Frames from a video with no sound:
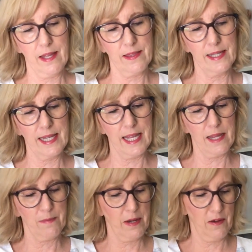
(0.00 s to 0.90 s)
the
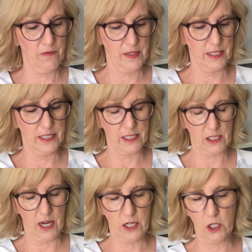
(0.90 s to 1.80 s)
name of the
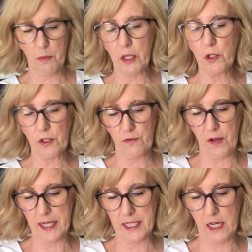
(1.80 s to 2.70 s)
designer, but you can
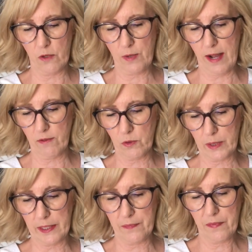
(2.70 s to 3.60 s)
find it on
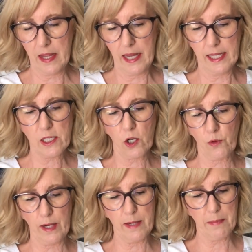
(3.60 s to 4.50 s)
Ravelry. It's a
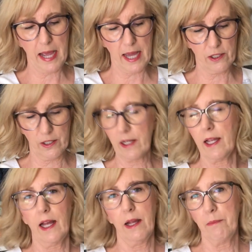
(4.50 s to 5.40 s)
great pattern,
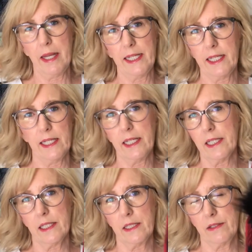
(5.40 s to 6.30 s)
made it
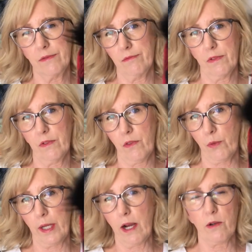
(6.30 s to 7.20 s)
in
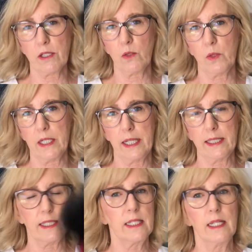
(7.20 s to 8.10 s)
3 hours and one night.
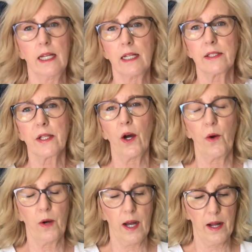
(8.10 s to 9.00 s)

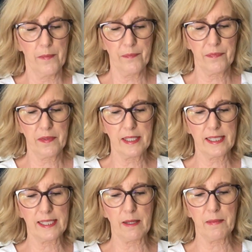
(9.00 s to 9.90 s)
So
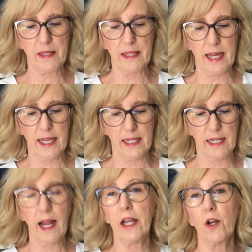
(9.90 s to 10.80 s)
this is something that
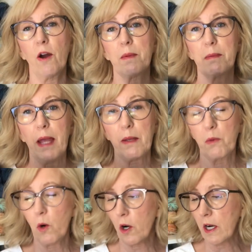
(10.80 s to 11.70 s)
I know I'm going to make
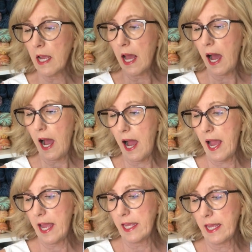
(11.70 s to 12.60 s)
more.
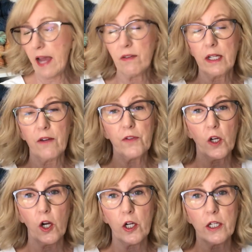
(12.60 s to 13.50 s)
I have enough
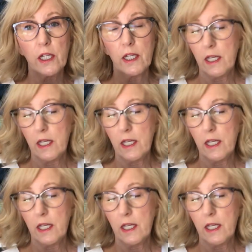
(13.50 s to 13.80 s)
yarn